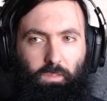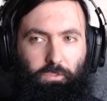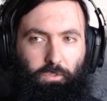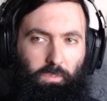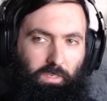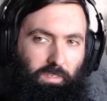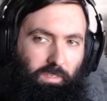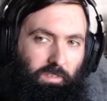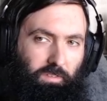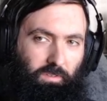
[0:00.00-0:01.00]
So what I need
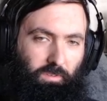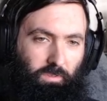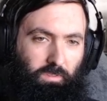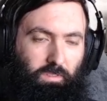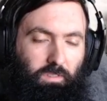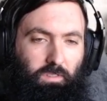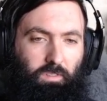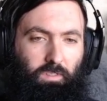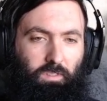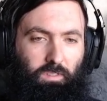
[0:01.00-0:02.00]
to do...
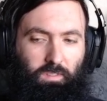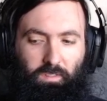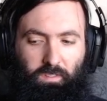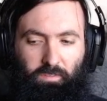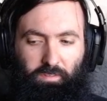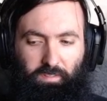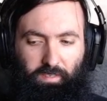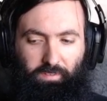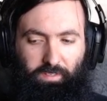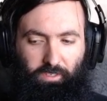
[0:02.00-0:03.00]
But do you
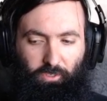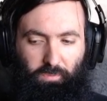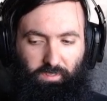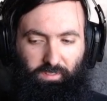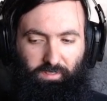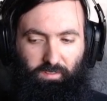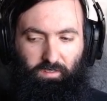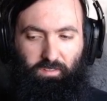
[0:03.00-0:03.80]
have a cube or no?